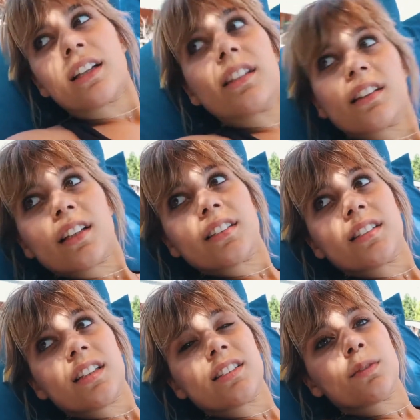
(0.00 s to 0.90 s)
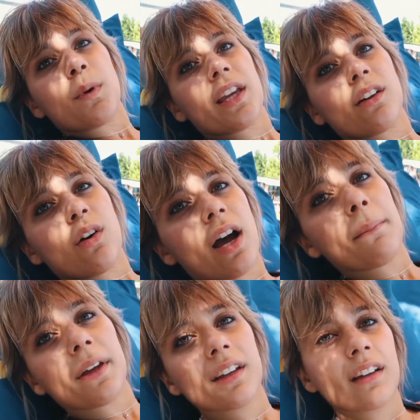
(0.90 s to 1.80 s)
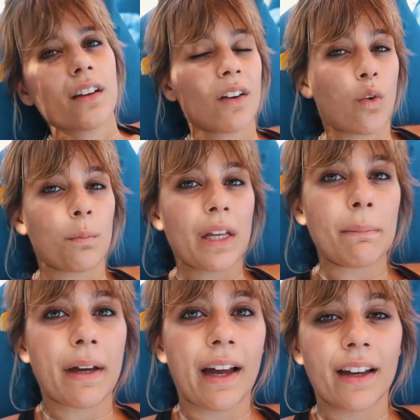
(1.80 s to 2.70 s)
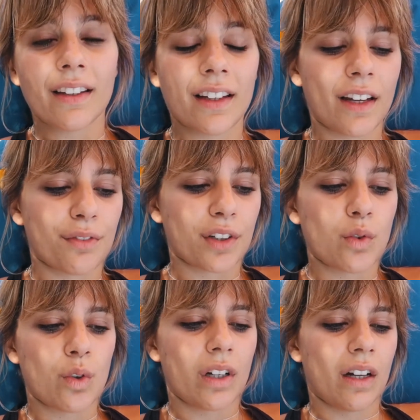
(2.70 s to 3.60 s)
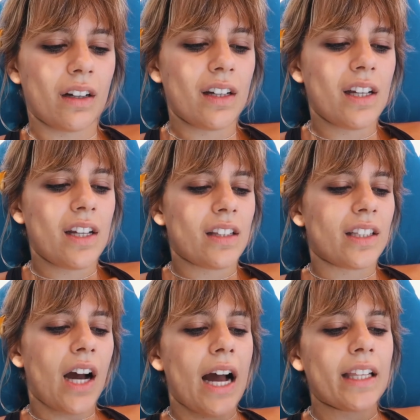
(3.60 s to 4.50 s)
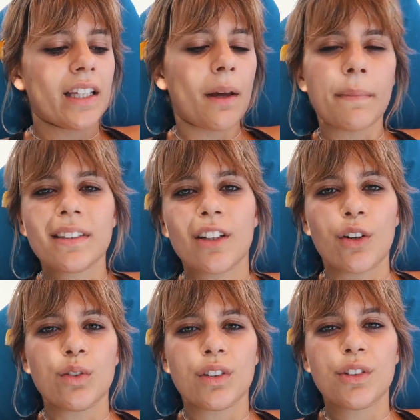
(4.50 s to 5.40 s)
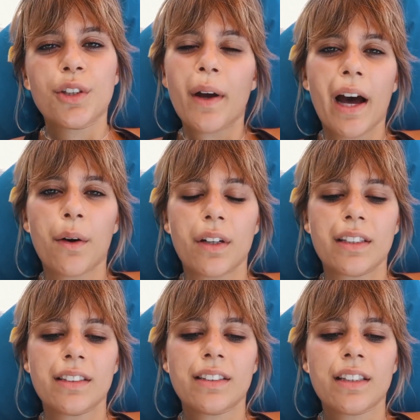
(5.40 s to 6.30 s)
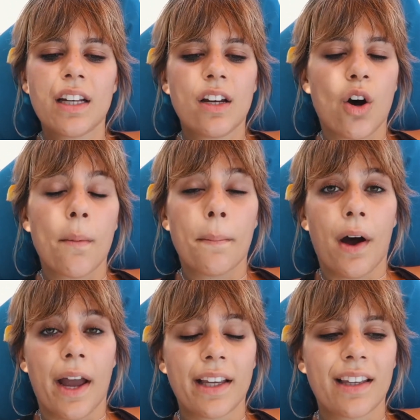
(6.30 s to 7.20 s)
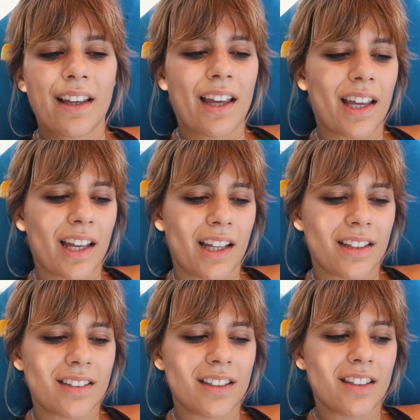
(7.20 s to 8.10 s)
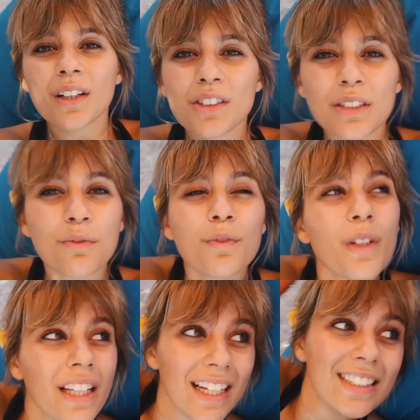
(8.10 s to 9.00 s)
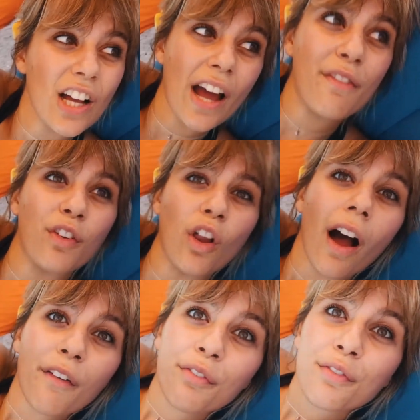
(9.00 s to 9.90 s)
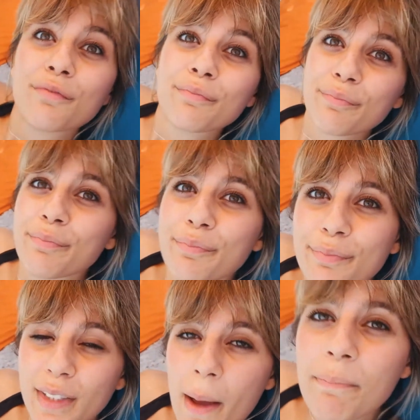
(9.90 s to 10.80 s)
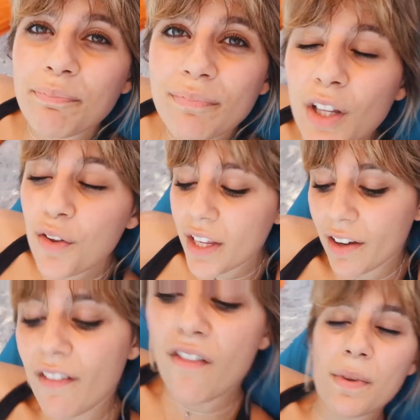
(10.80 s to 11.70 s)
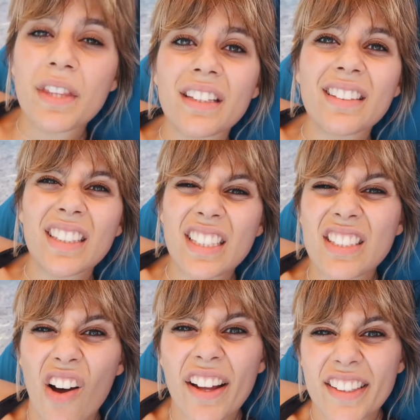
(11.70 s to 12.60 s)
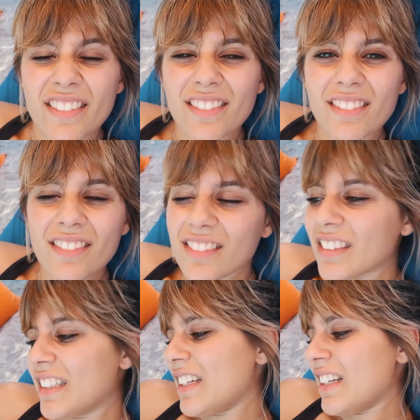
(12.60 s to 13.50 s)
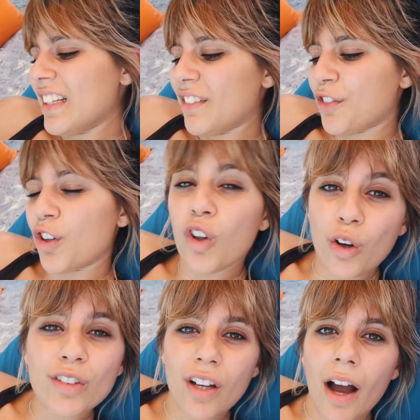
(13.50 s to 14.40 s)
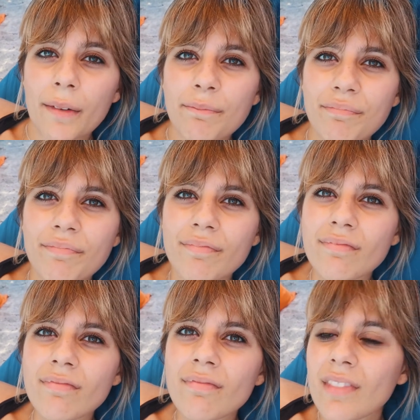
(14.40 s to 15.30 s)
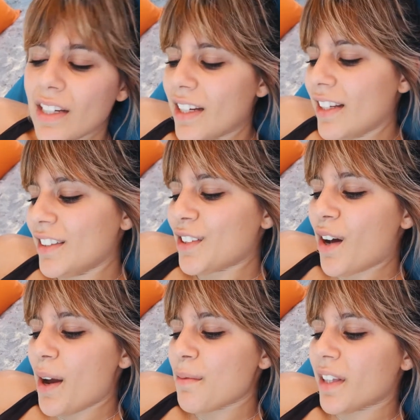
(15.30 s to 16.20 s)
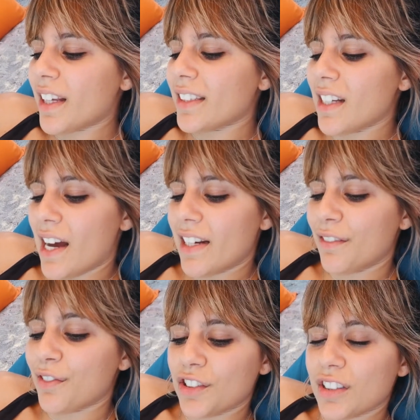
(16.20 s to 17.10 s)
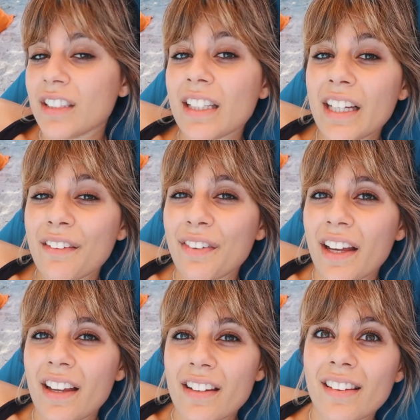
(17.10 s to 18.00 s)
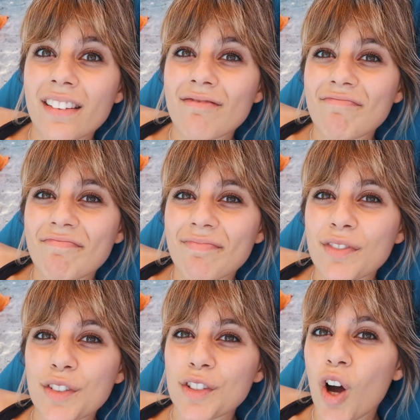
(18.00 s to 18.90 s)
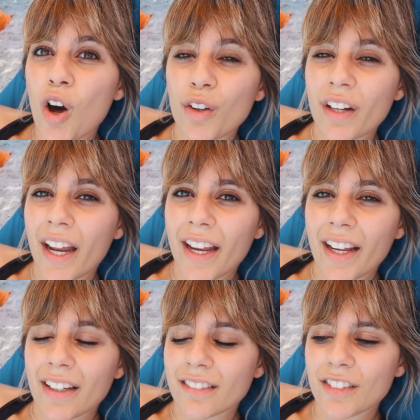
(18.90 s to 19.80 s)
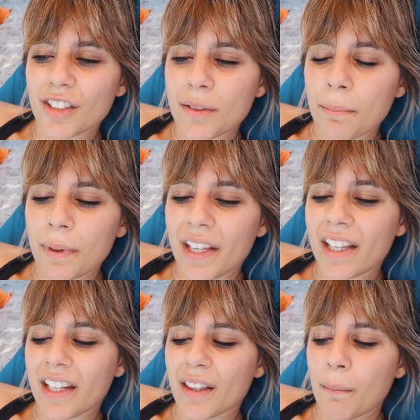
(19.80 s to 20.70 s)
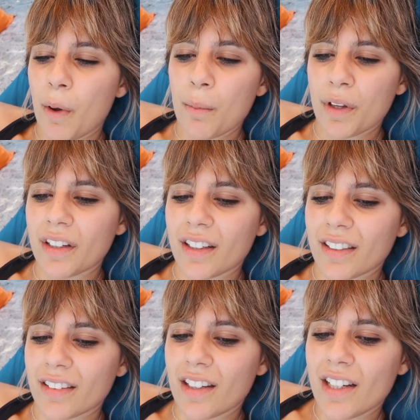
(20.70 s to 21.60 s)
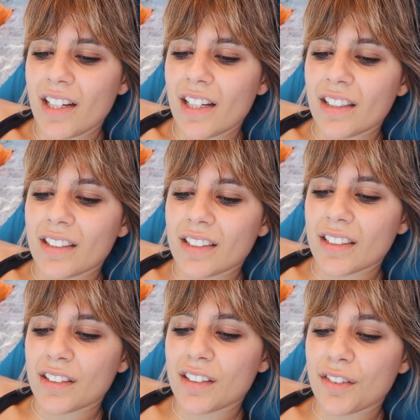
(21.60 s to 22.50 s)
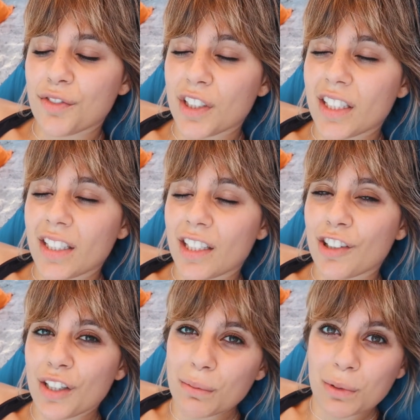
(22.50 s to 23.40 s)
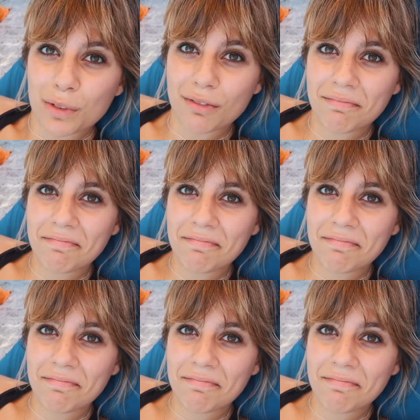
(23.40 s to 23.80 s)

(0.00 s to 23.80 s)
Like there's a swing or hammock or bean bag at every corner. The island can be circled in 2 hours on bike, and I'm just really excited for life. Yeah, don't think I've been this excited for a long time. So I'm really excited and just to live and holiday and just be in the moment, and this is freaking incredible.